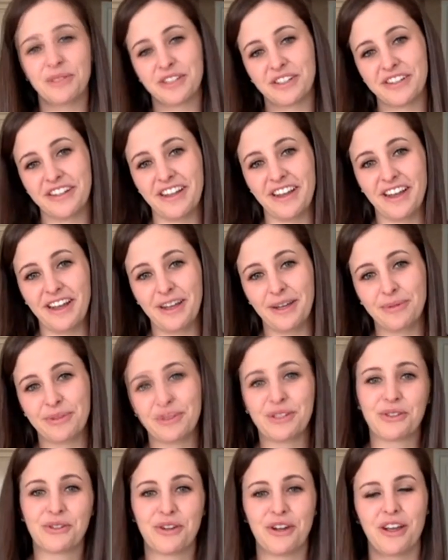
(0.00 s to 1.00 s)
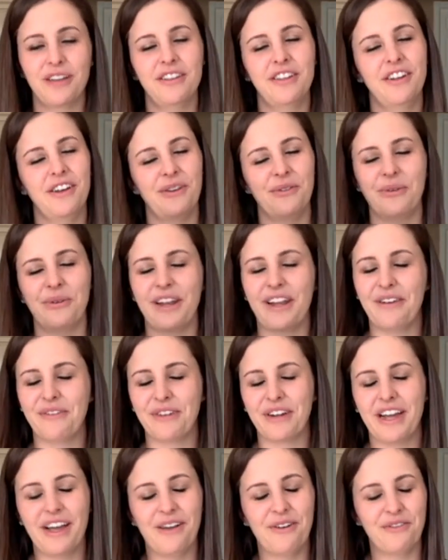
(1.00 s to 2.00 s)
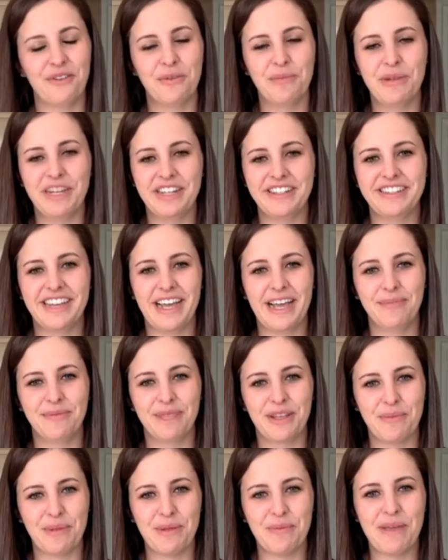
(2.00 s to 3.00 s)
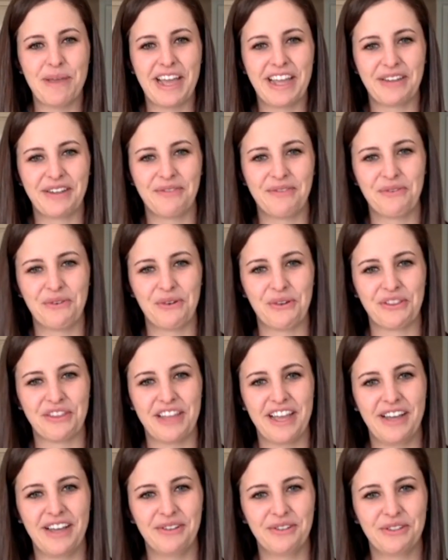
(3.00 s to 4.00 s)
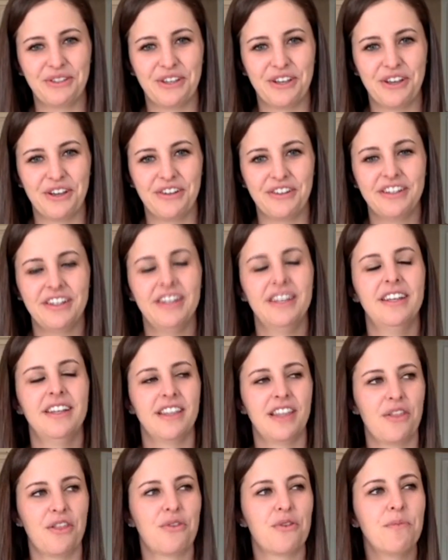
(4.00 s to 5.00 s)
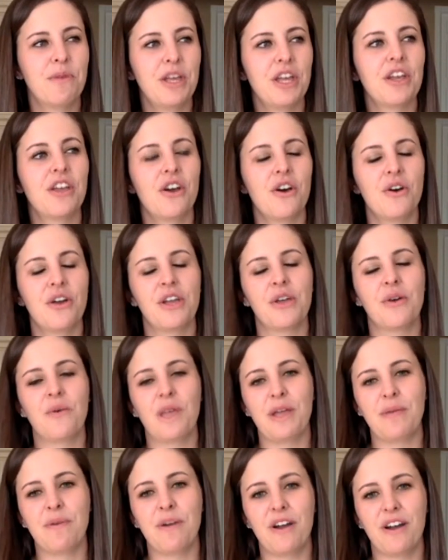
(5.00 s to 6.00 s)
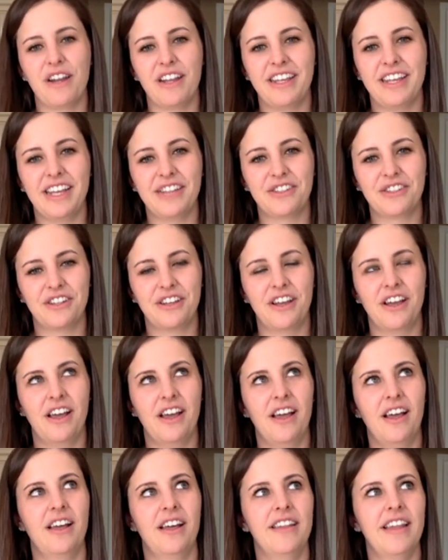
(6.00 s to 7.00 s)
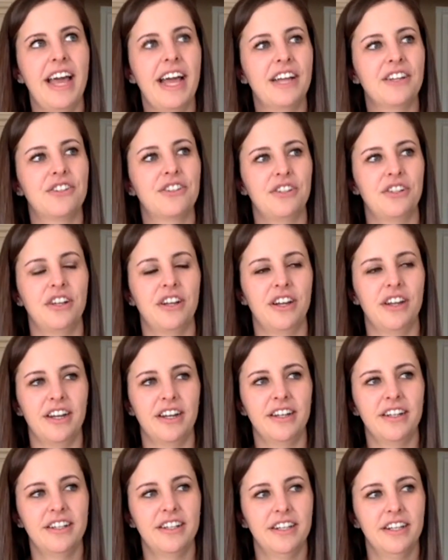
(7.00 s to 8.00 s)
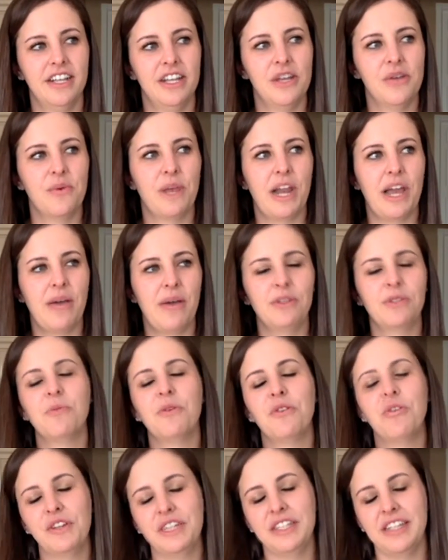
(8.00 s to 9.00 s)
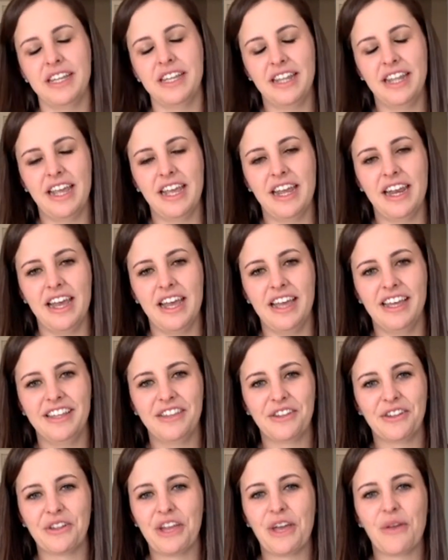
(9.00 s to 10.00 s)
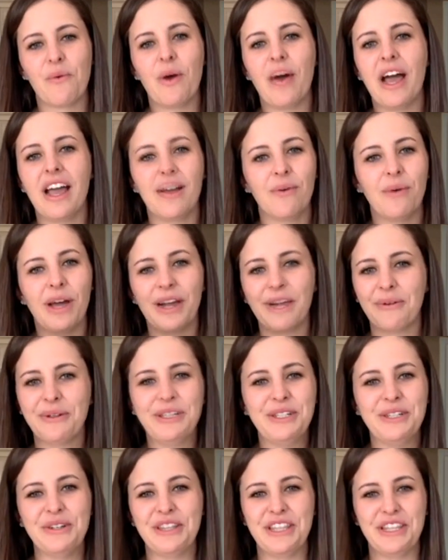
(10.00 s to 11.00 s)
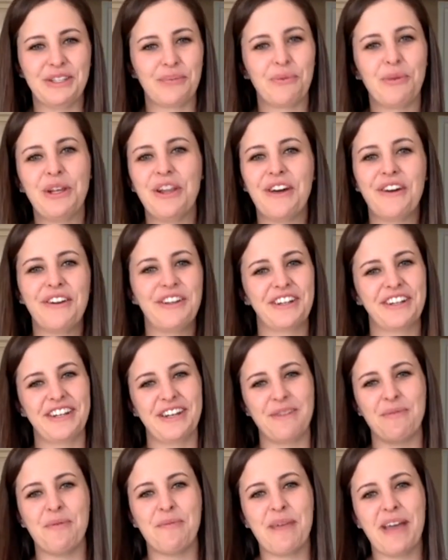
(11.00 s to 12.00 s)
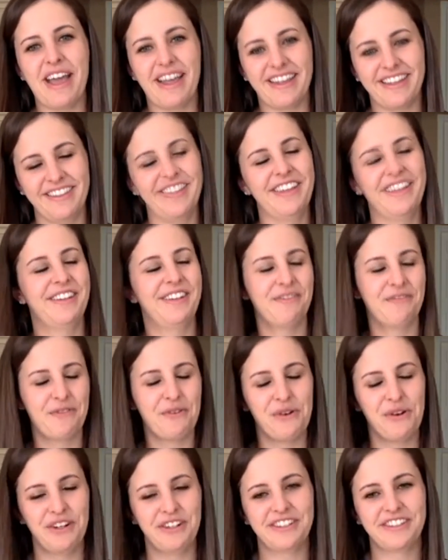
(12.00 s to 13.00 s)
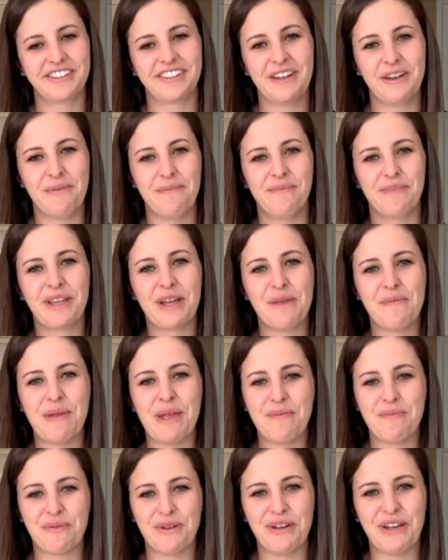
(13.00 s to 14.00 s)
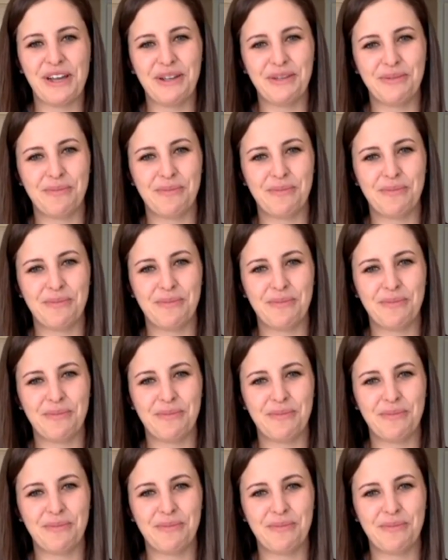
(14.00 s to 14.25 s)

to clubs to scrub you know whatever however many times i've been back and forth now so they threw me a going away party yes, uh, last year when I was moving to Atlanta, and they're like, "Why? Why are we doing this? We know you're going to be back." And then, of course, come come April, I was